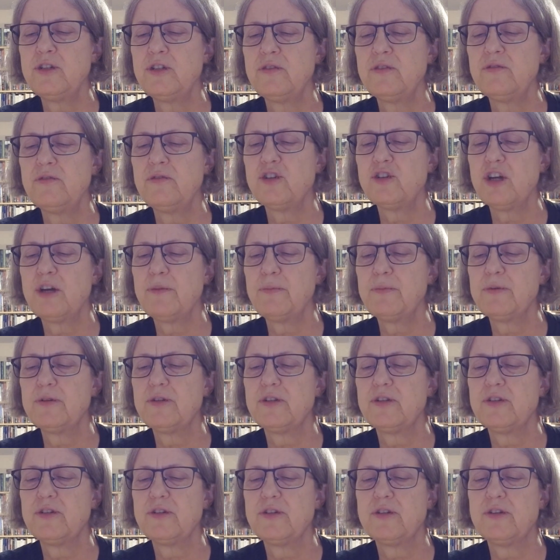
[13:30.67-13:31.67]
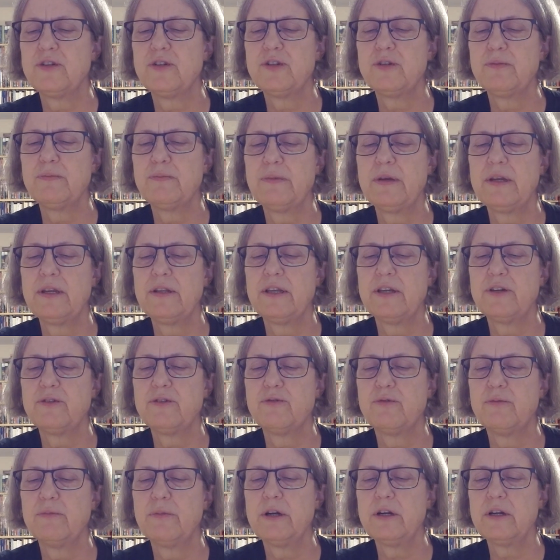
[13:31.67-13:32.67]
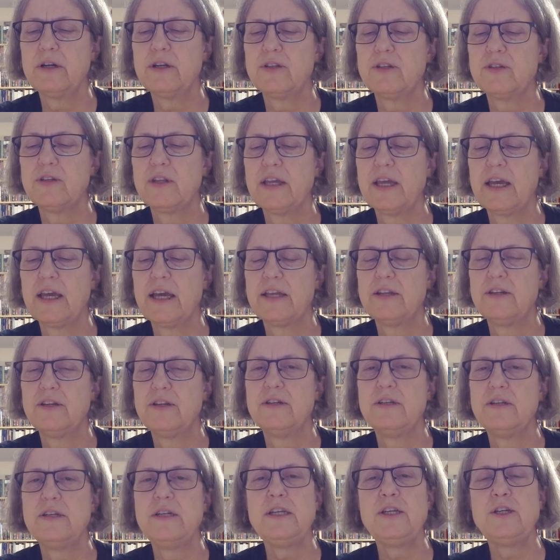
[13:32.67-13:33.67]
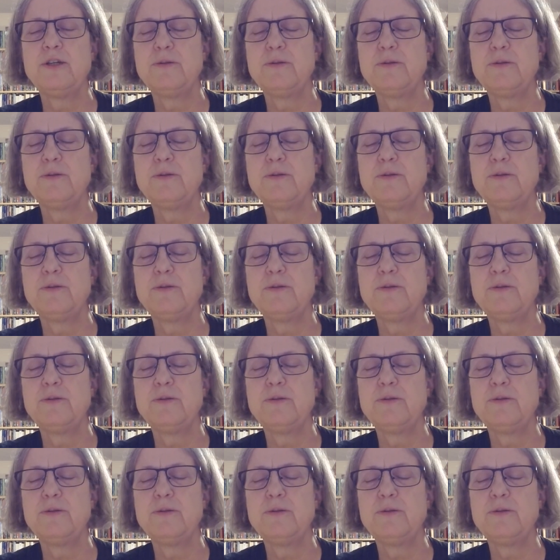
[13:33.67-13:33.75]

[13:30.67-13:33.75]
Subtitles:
of shop assistants made that remark as they handed neat